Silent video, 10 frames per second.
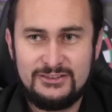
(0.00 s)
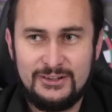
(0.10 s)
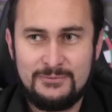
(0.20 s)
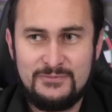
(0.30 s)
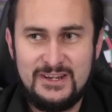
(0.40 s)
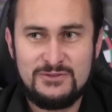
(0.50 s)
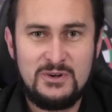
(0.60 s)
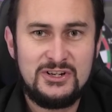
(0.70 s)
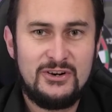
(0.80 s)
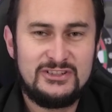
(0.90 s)
So these
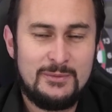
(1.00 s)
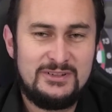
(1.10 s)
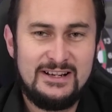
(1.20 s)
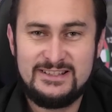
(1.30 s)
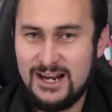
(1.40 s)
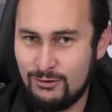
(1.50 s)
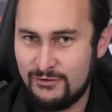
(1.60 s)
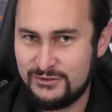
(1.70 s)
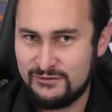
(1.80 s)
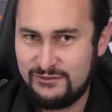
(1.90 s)
Windows updates are
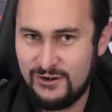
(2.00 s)
often